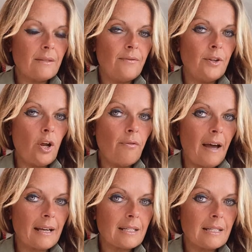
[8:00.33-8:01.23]
for no
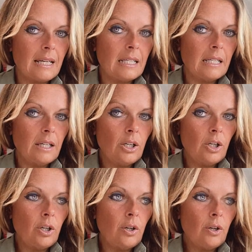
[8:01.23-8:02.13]
vaccine
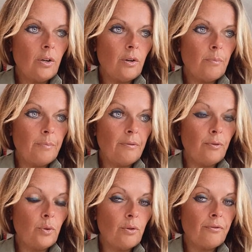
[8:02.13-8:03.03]

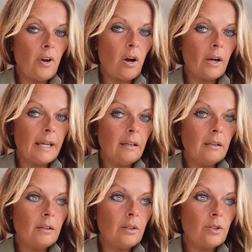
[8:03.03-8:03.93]
before you fly
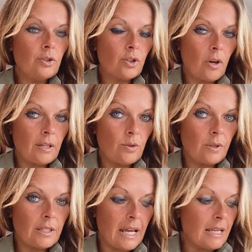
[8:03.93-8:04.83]
to go and do
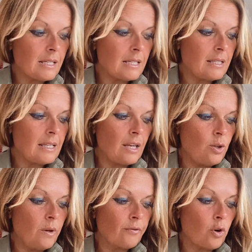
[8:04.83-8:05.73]
the test. Then
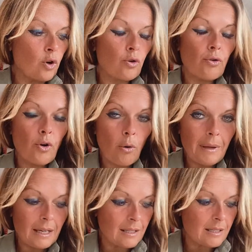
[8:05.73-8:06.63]
you have got
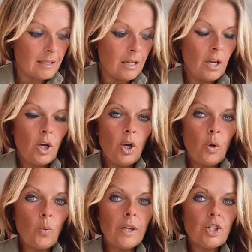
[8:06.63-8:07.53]
Chronomics,
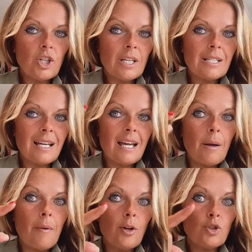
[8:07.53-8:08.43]
which is
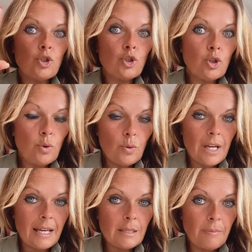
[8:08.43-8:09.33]
2
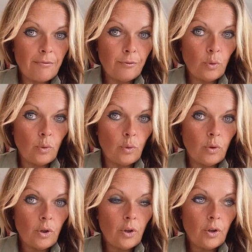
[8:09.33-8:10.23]
days before
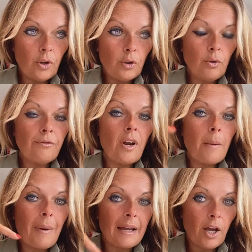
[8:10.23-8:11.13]
you fly
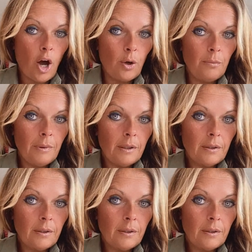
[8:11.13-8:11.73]
back home.